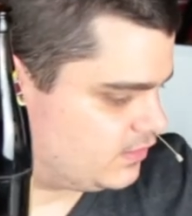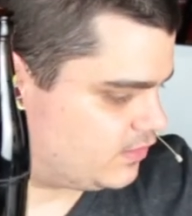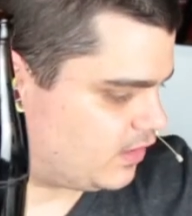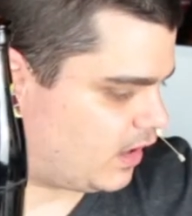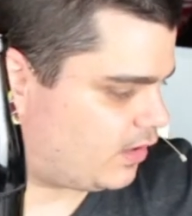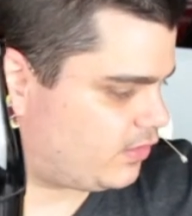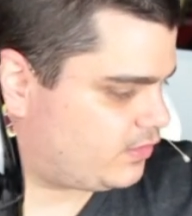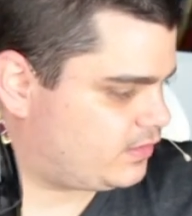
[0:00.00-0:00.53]

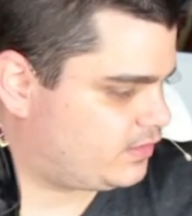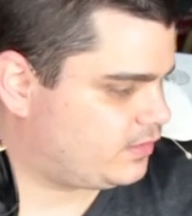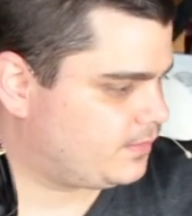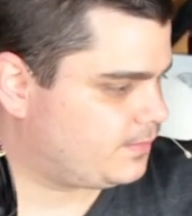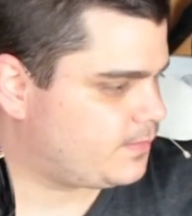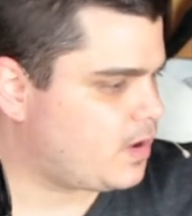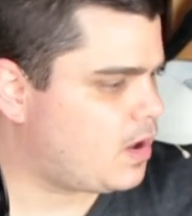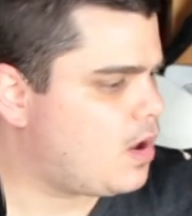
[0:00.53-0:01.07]
dark
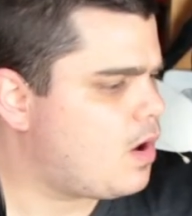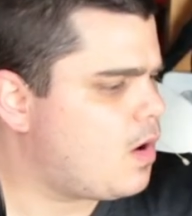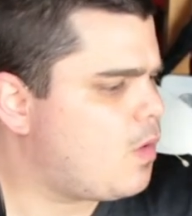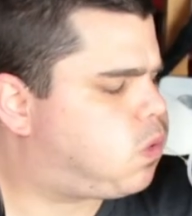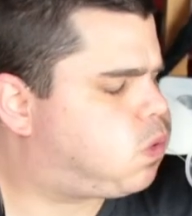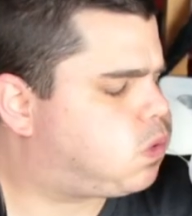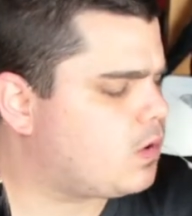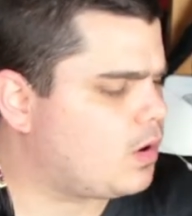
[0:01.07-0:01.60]

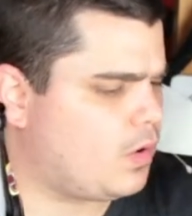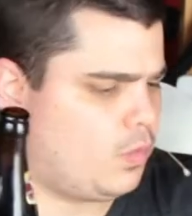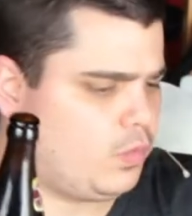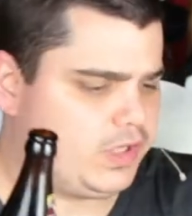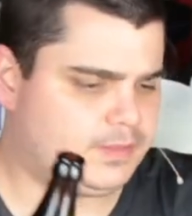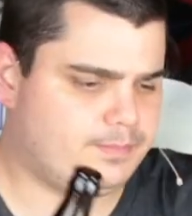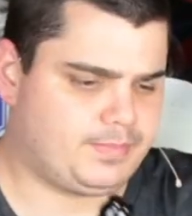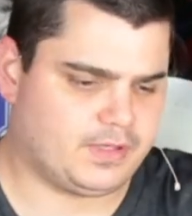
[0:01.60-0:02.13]

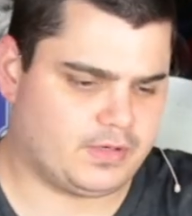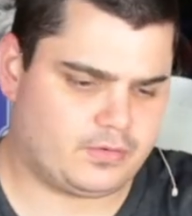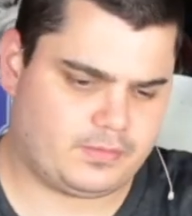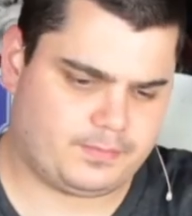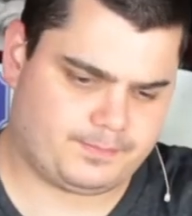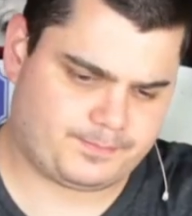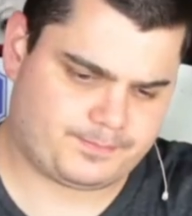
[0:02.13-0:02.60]
wheat beer.